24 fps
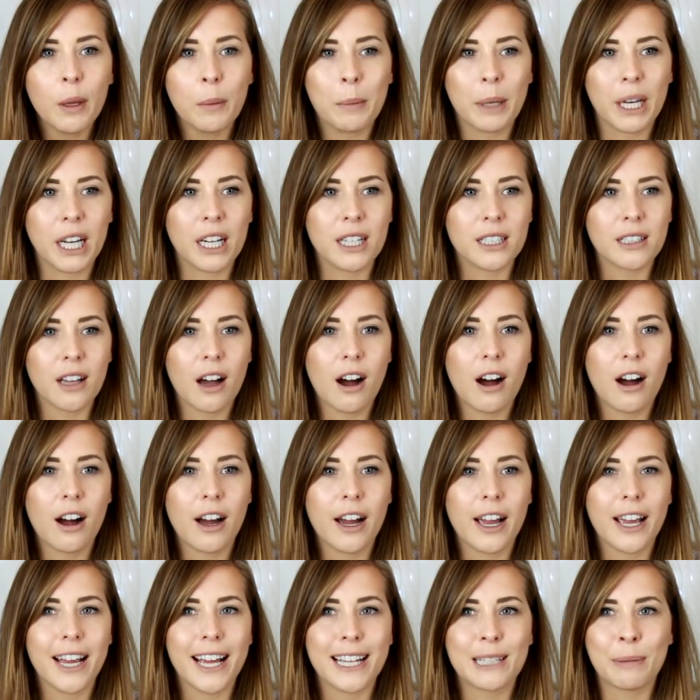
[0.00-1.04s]
because
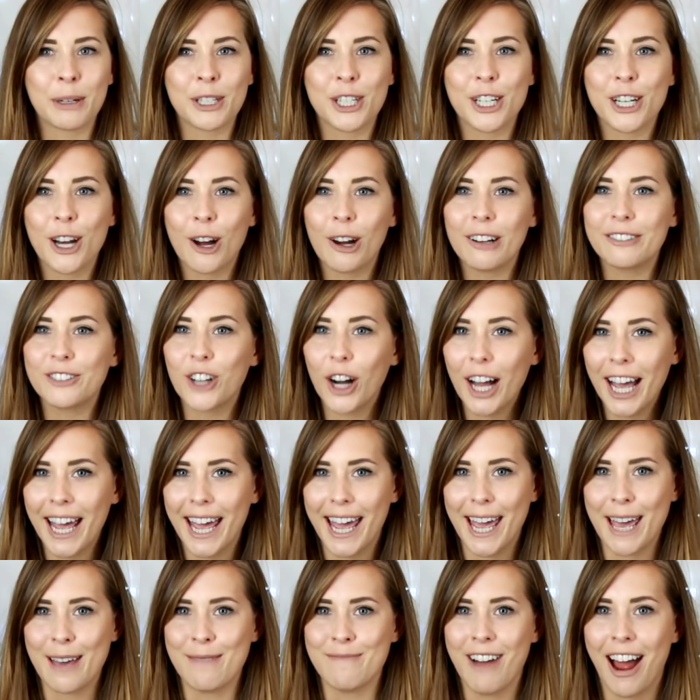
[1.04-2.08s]
I, especially now I've got
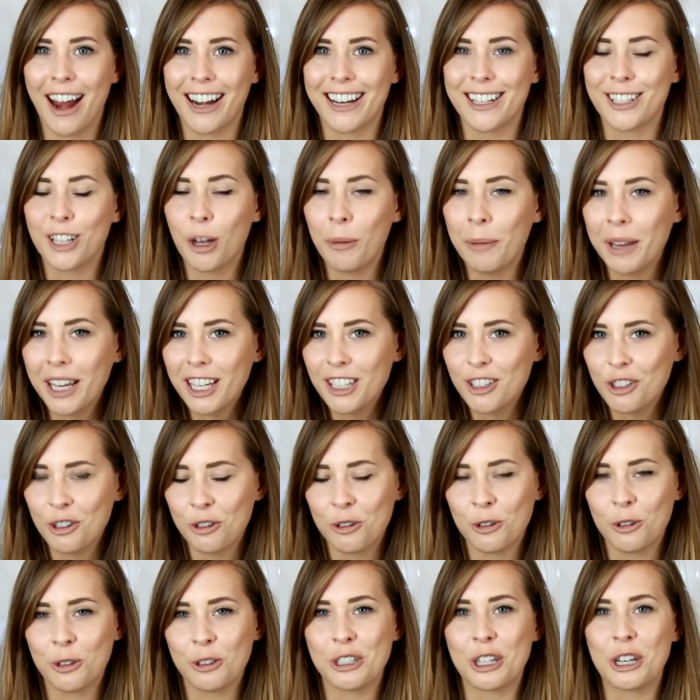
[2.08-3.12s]
him and it's coming into
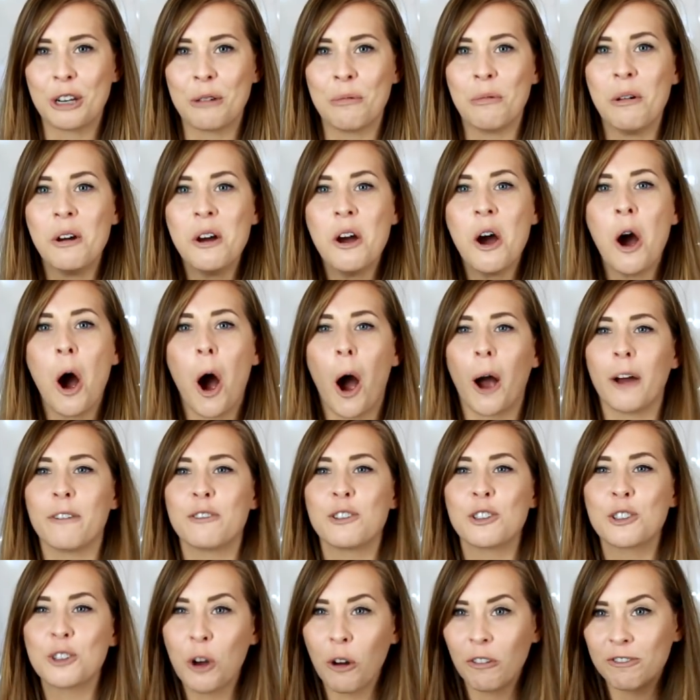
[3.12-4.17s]
autumn, I've
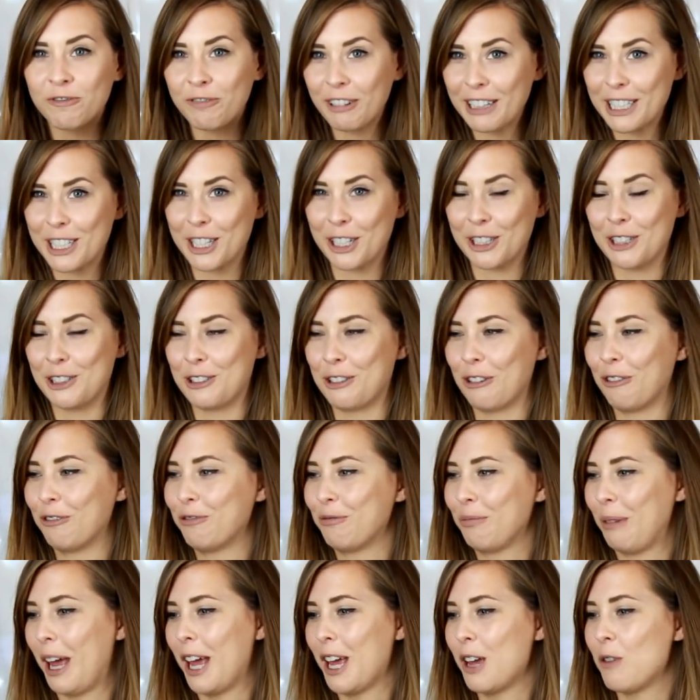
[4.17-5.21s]
just got visions
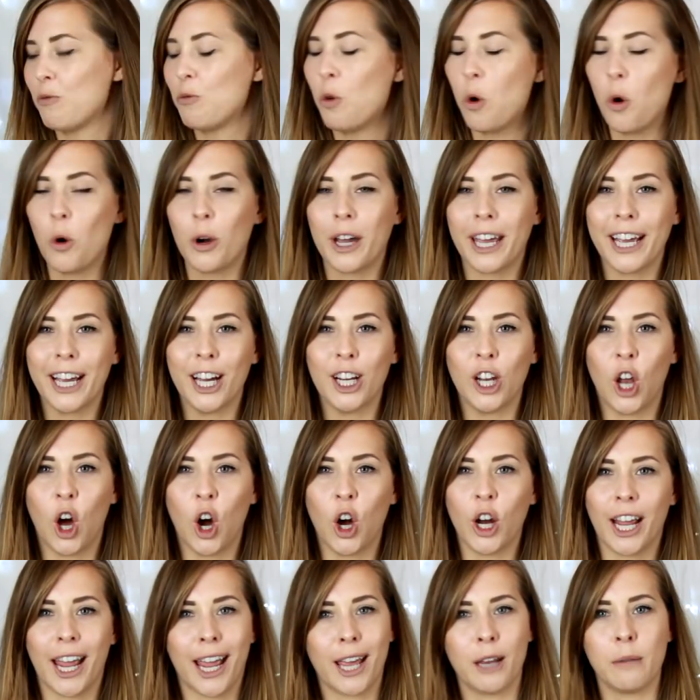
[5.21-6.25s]
of me walking
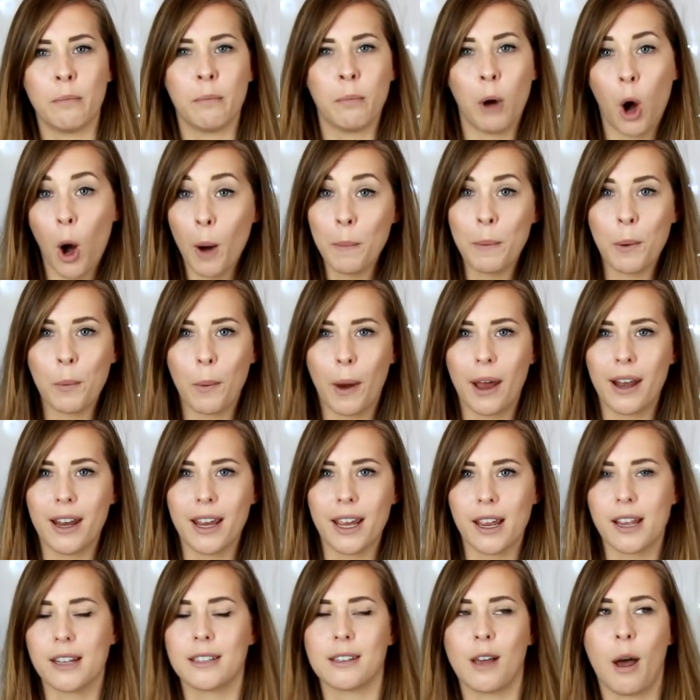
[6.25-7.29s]
along in Barber
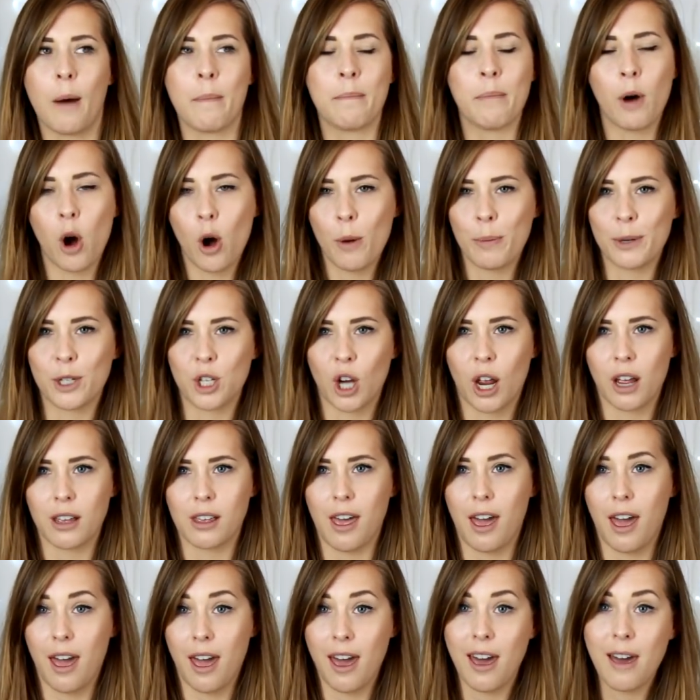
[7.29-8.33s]
wellies, a Barber
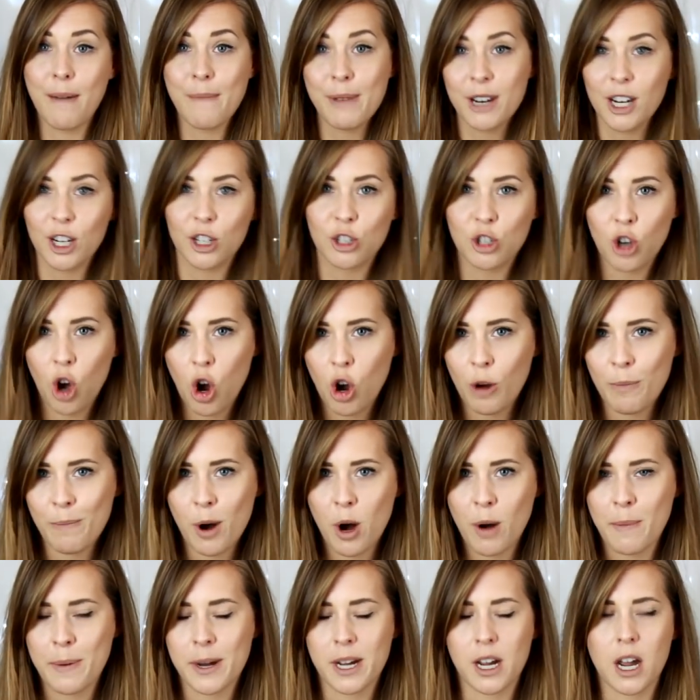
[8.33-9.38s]
jacket, him in a dog
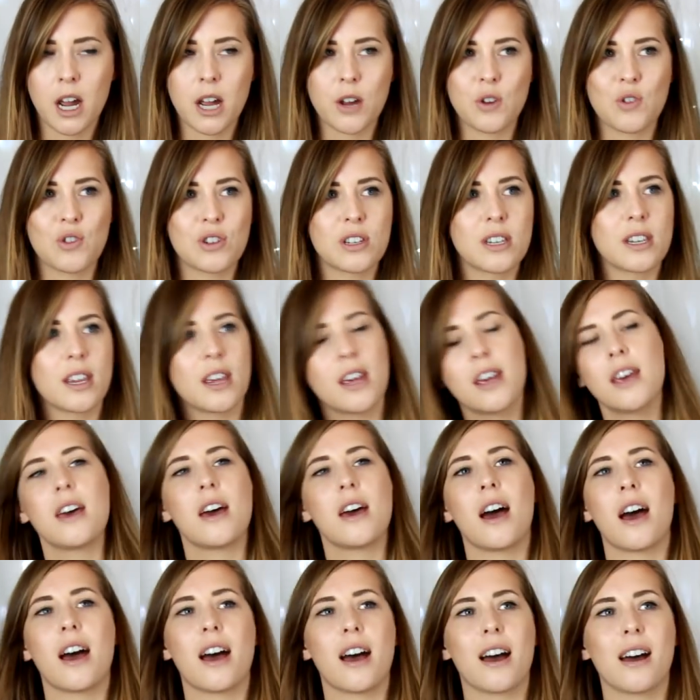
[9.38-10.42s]
Barber coat,
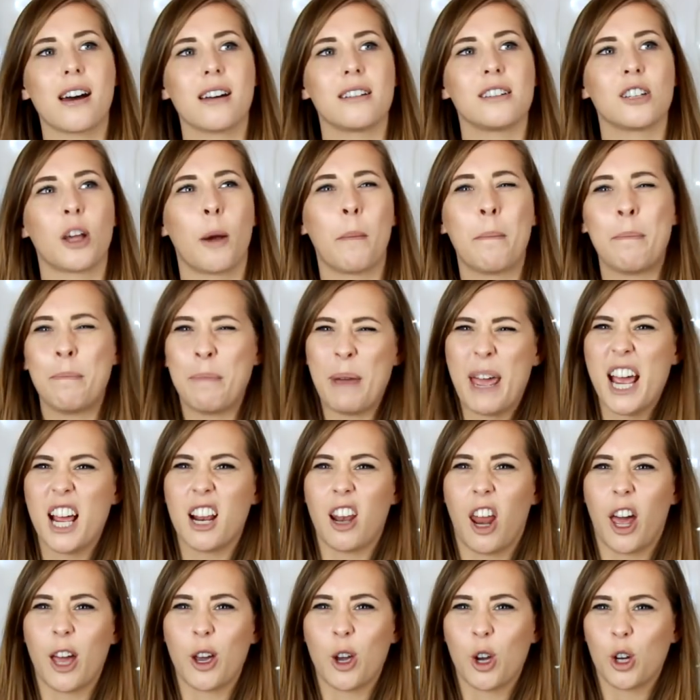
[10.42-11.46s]
and a big
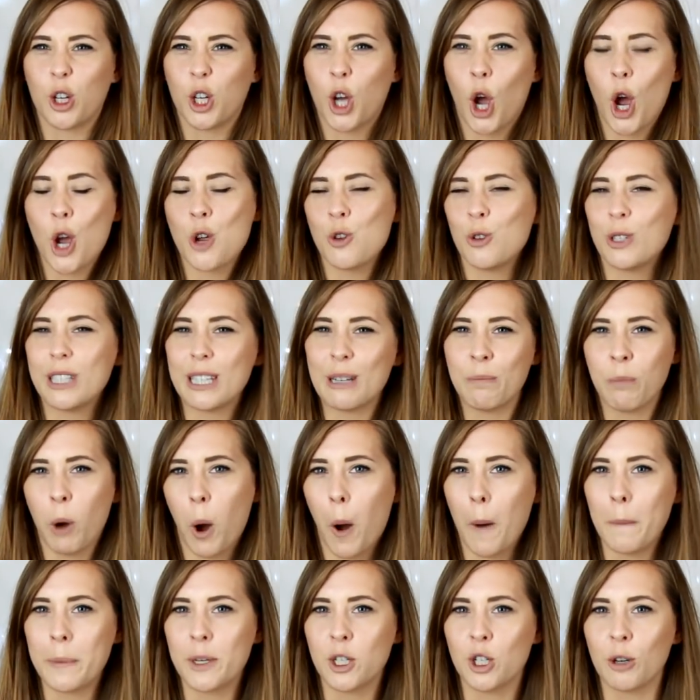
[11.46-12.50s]
like cozy
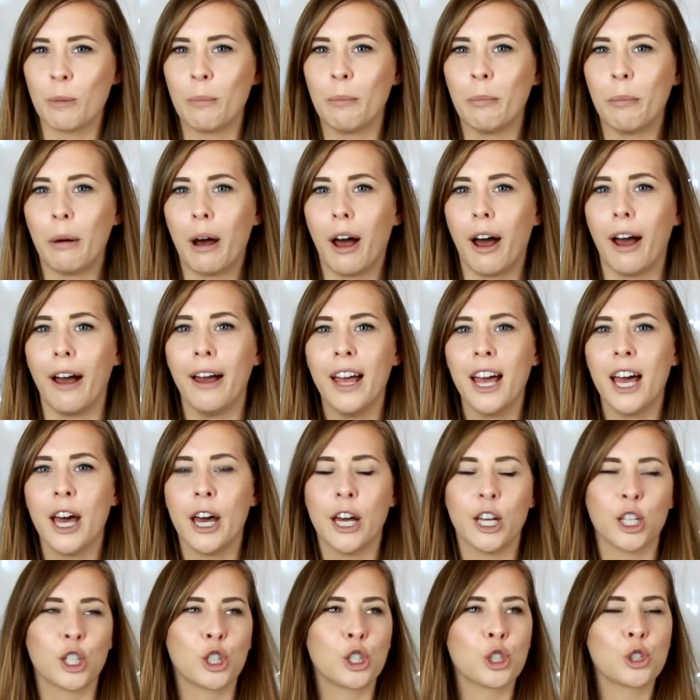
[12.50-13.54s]
Barber jumper,
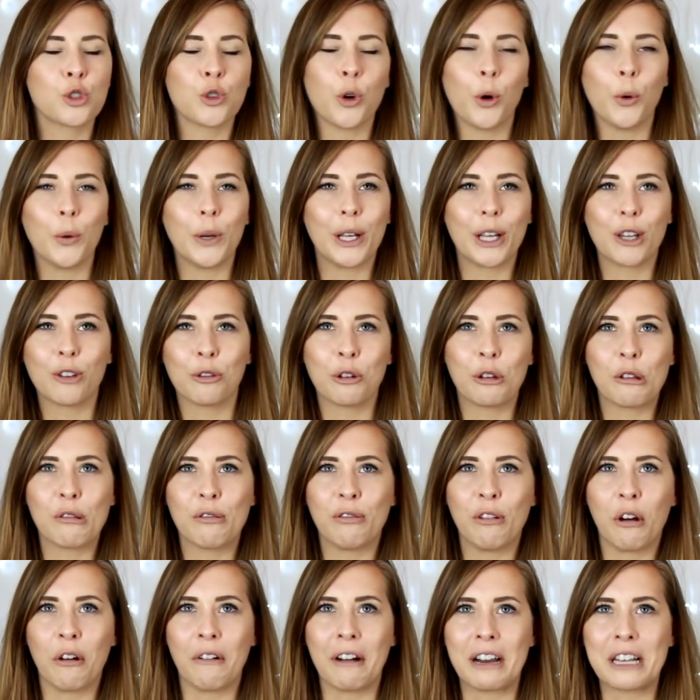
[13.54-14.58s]
strolling through the
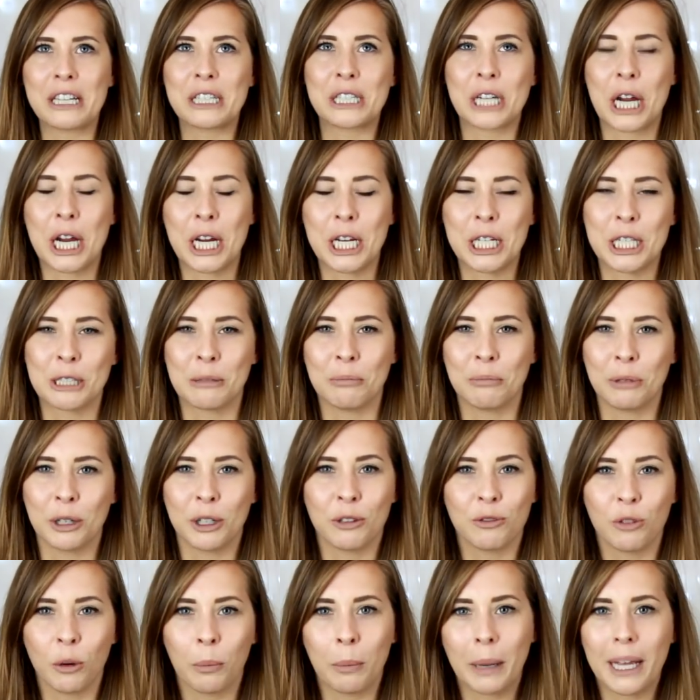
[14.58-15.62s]
forest taking some
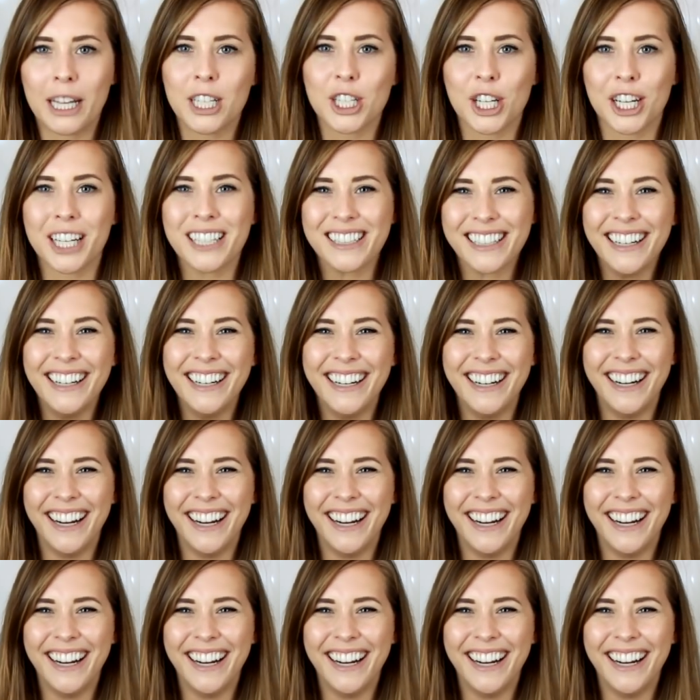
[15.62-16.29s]
beautiful pictures. So